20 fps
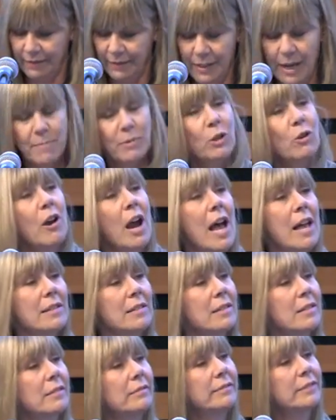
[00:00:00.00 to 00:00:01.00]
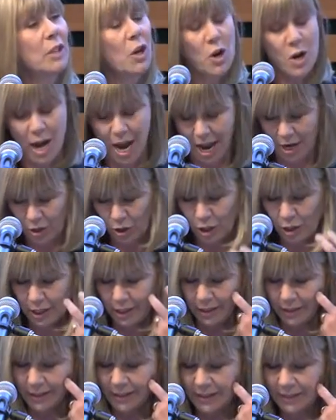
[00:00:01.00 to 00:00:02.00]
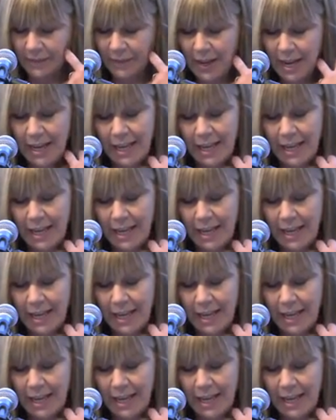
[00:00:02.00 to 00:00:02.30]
Democrats are nationalists.